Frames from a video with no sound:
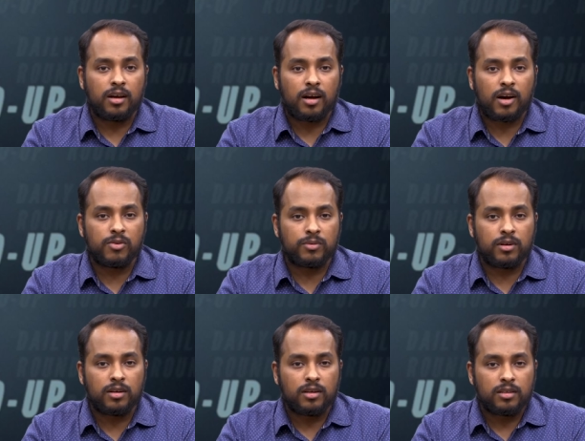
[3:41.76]

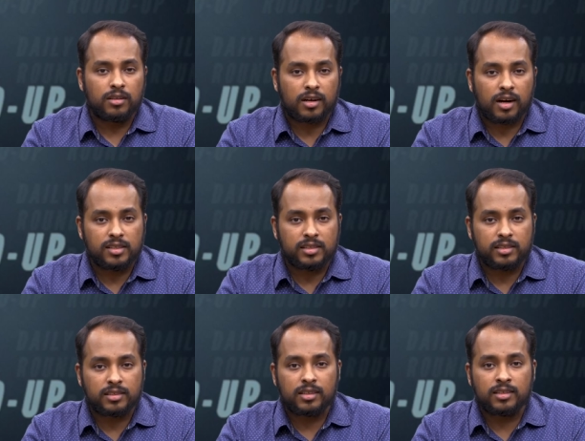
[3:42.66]
However, the
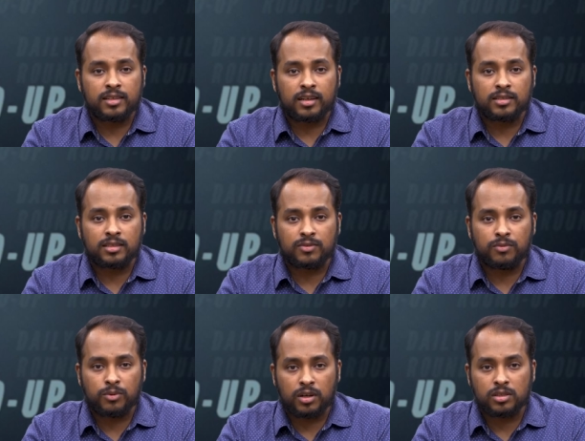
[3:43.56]
crisis is at its
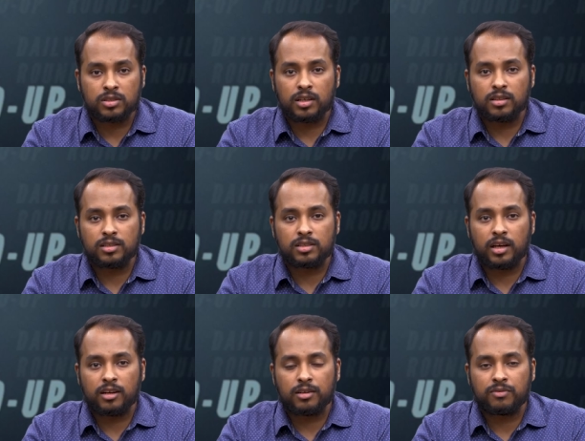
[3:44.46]
worst in the
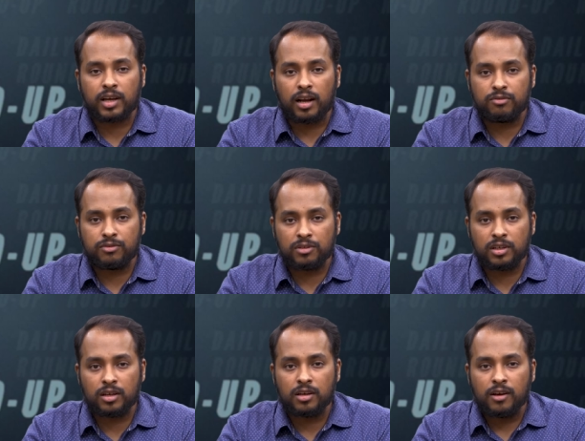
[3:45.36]
state of
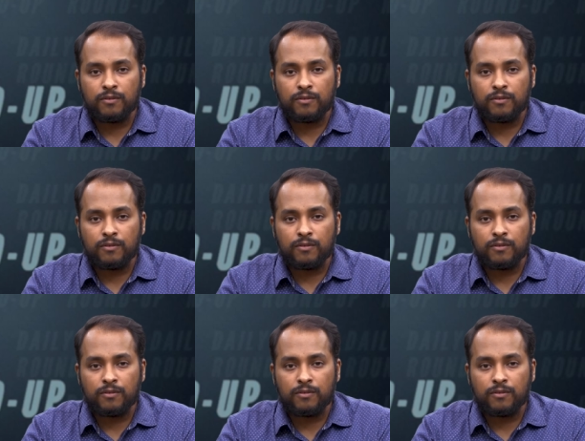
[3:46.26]
California,